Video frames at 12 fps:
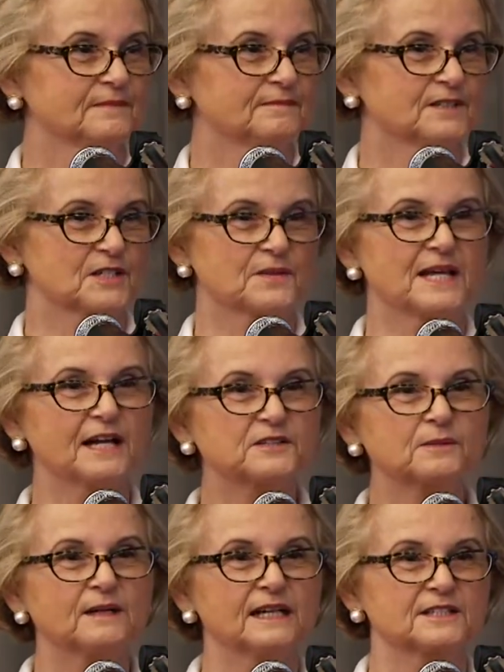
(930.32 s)
So
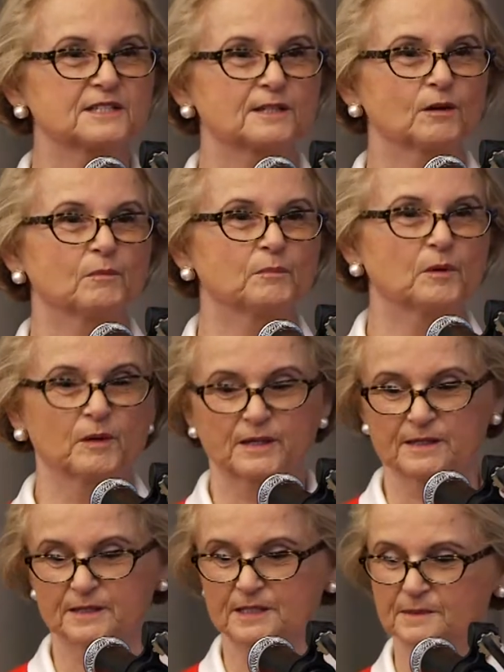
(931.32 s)
that's why it's so
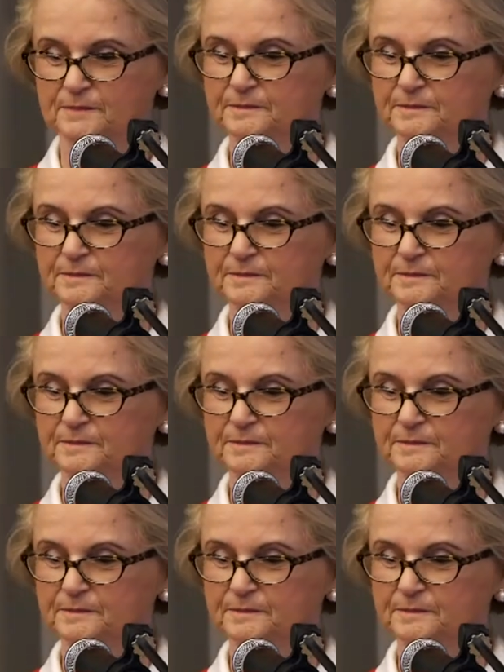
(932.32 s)
important.